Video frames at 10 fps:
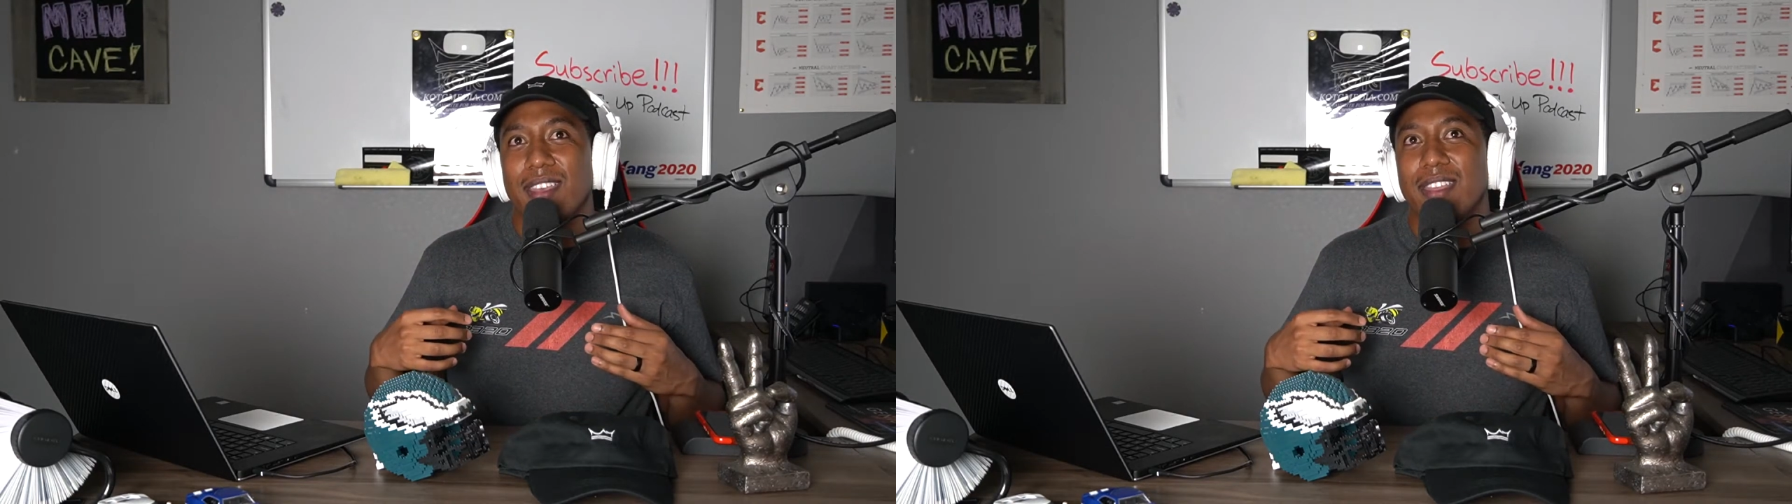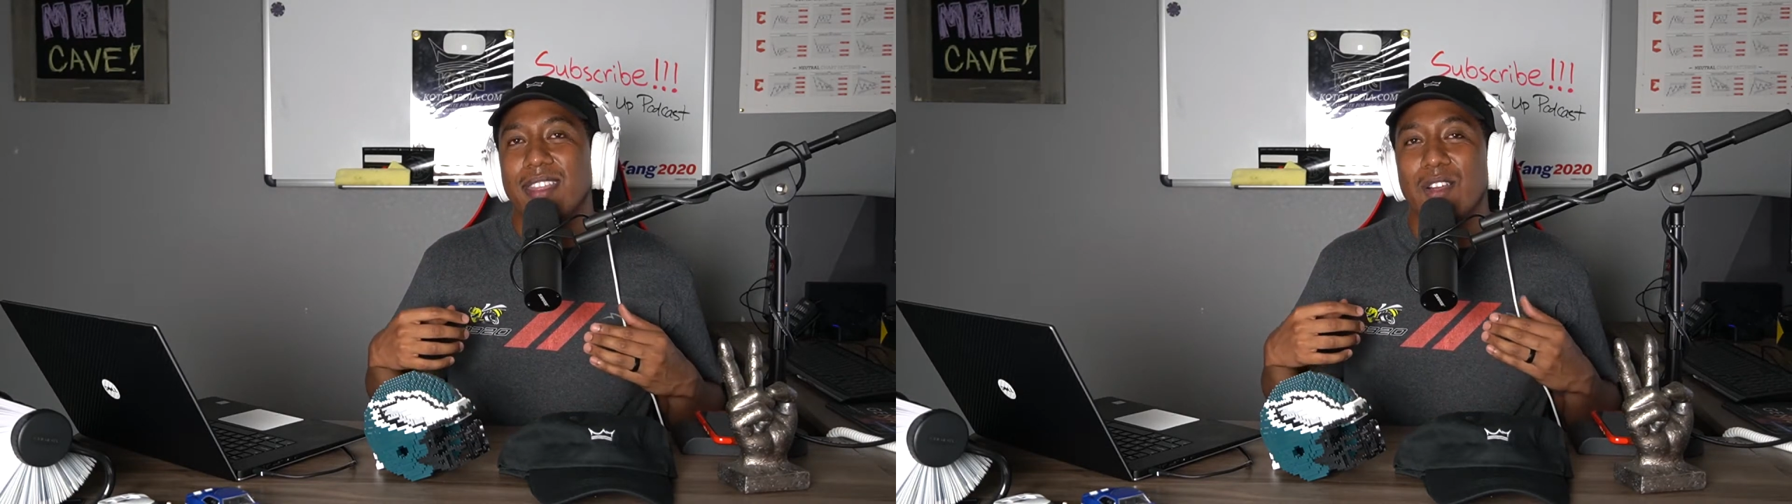
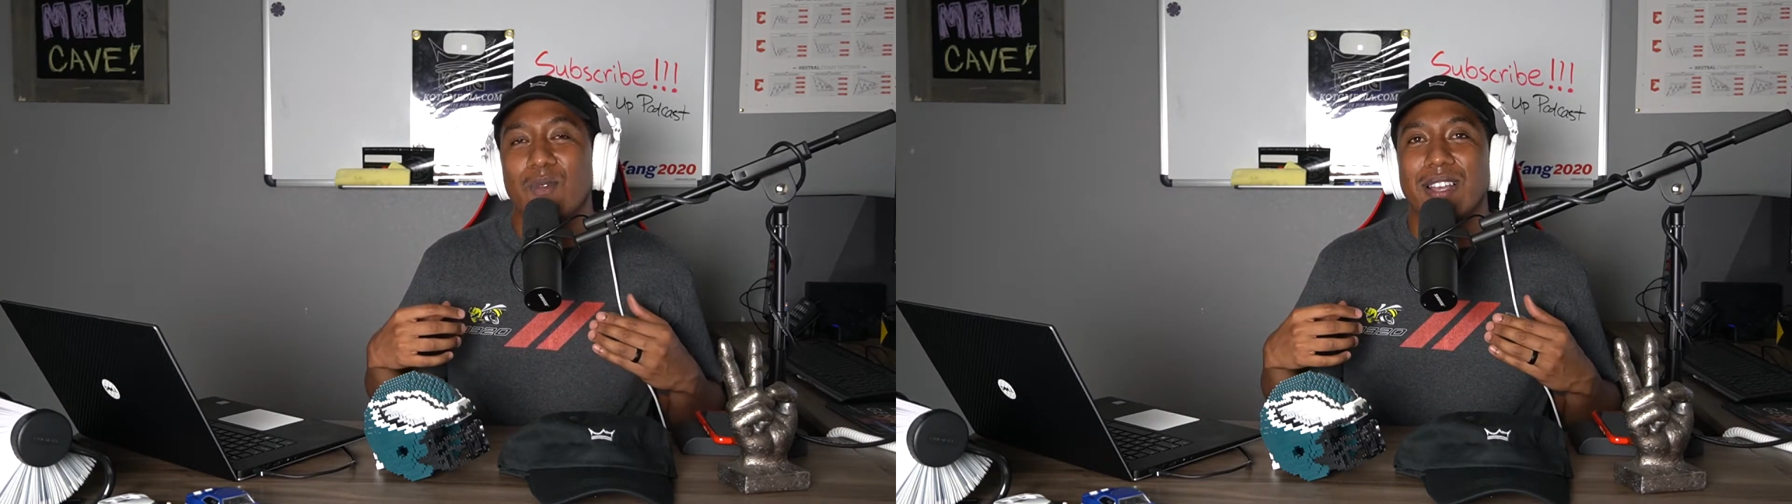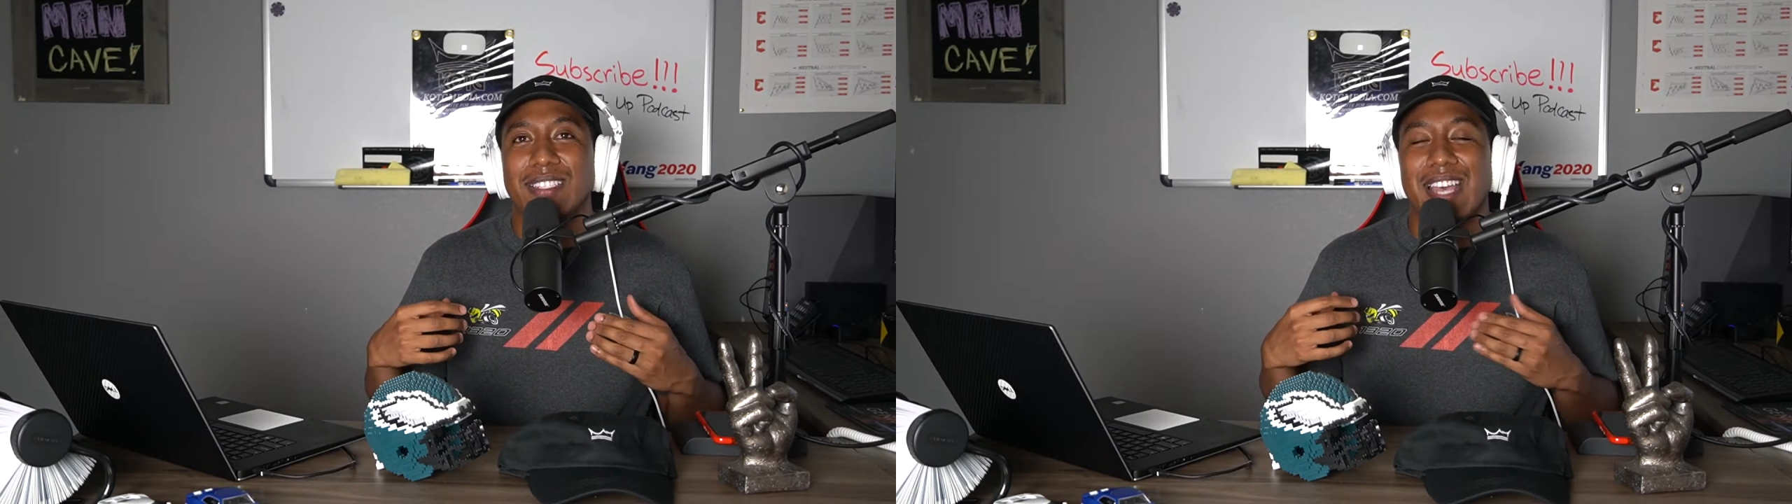there
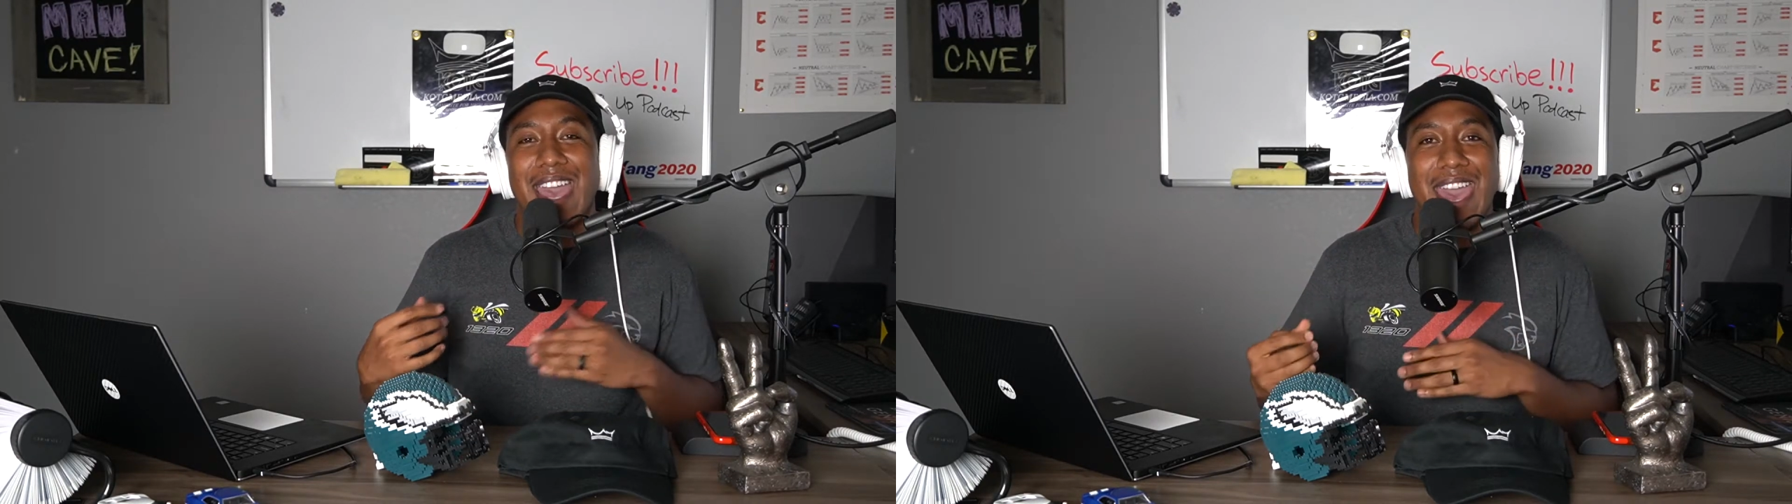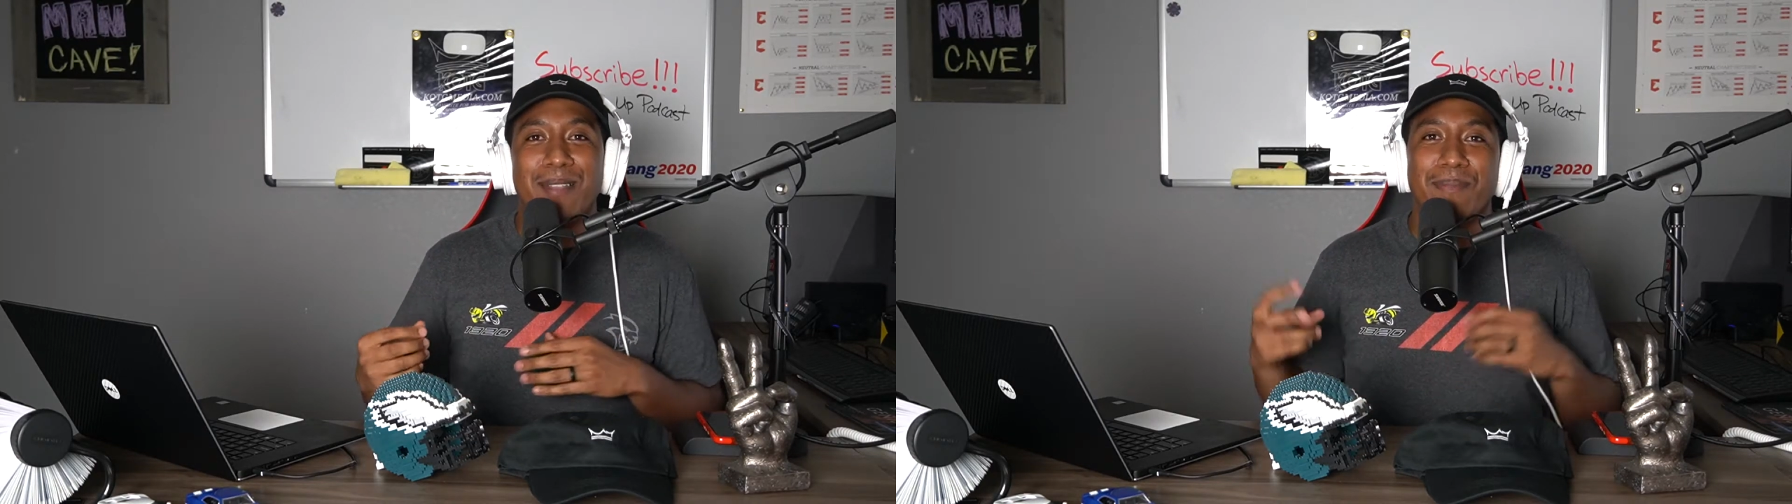was a
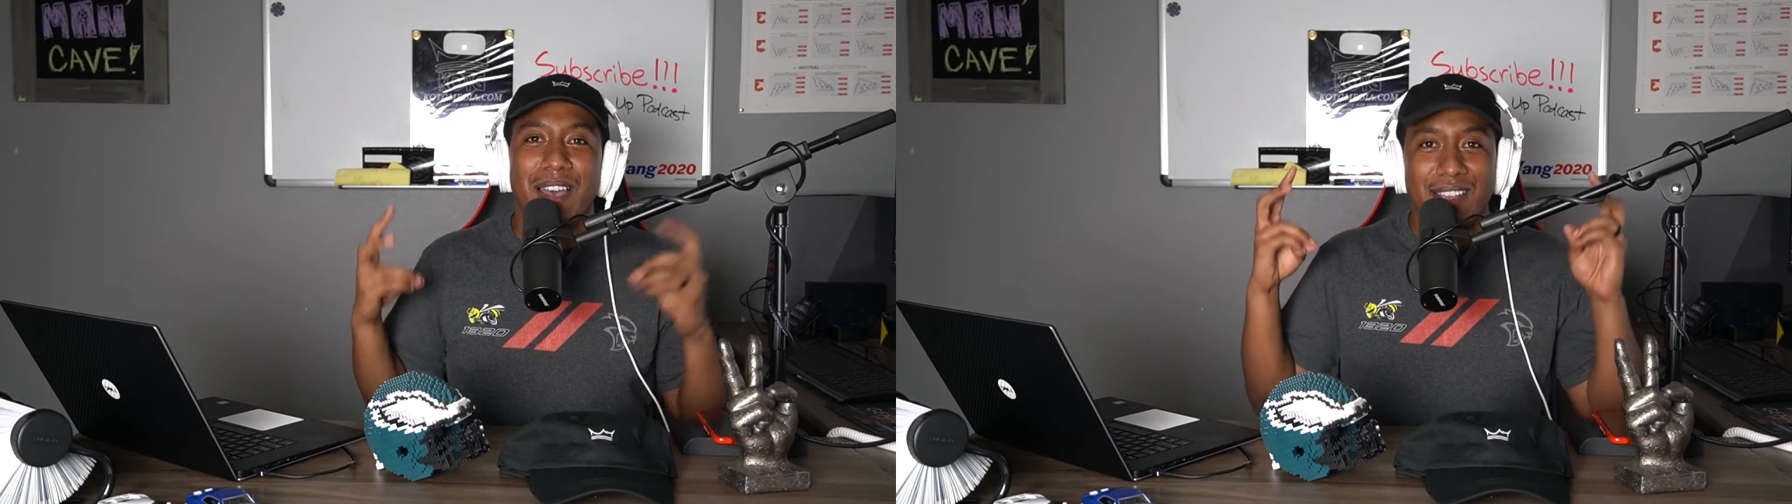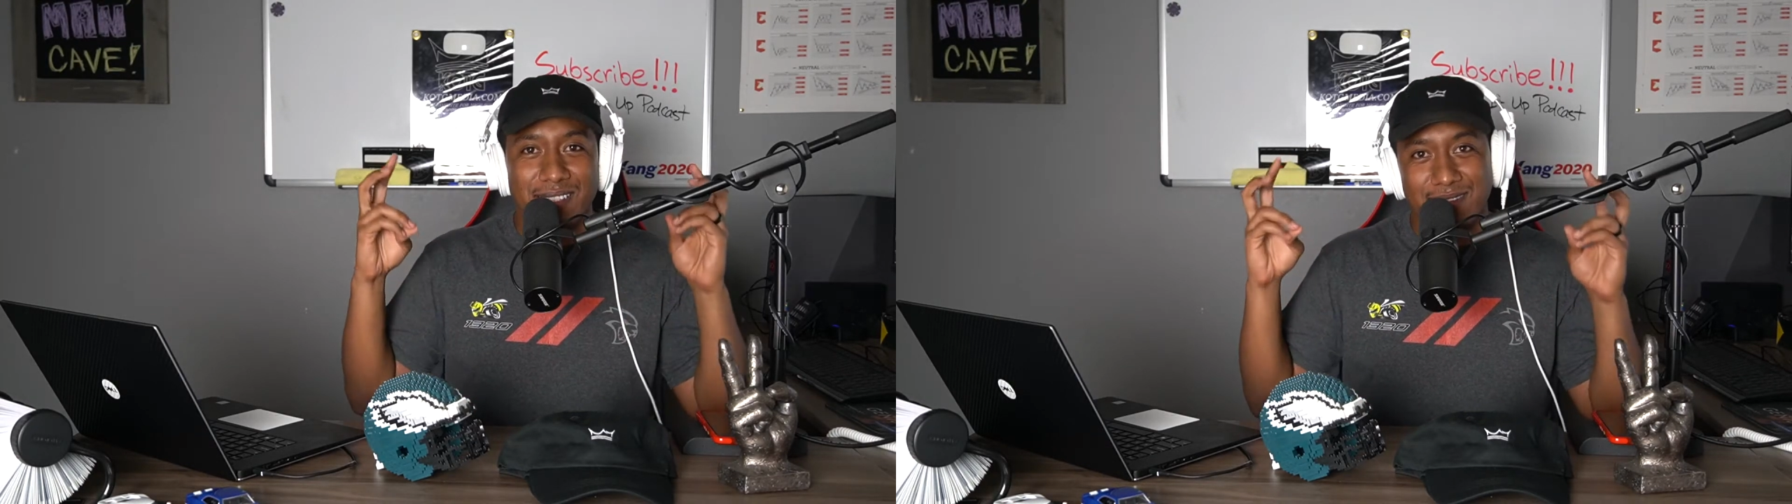headbutt,